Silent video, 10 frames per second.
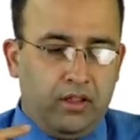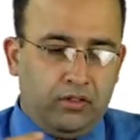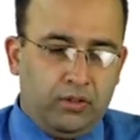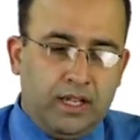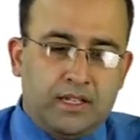
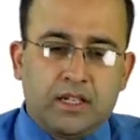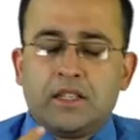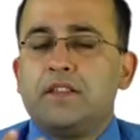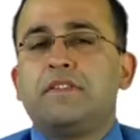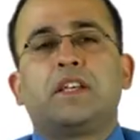So
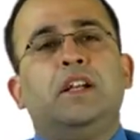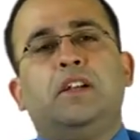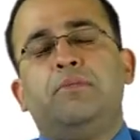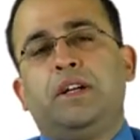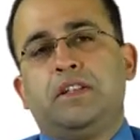extensive
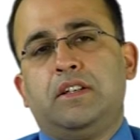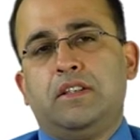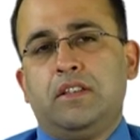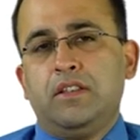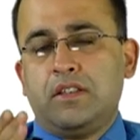skeletal
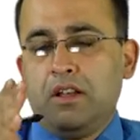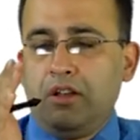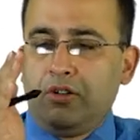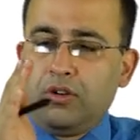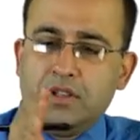metastasis
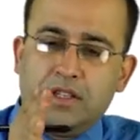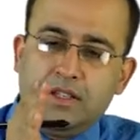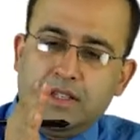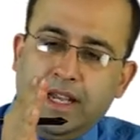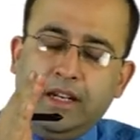
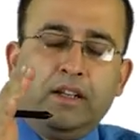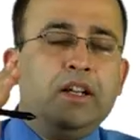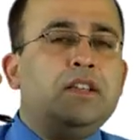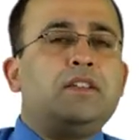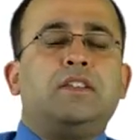causes
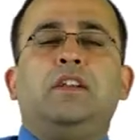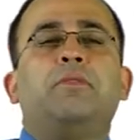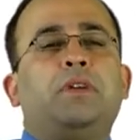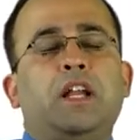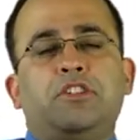increased
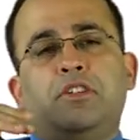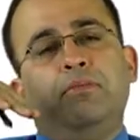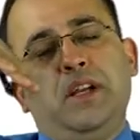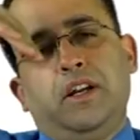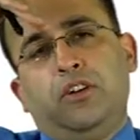serum calcium
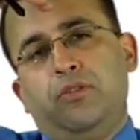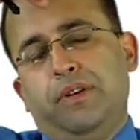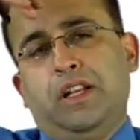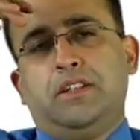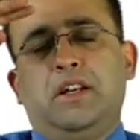leading to
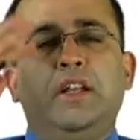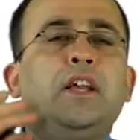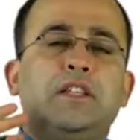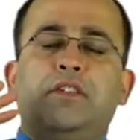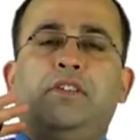metastatic
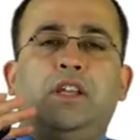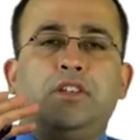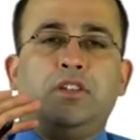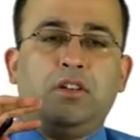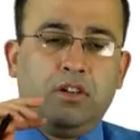
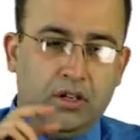calcification.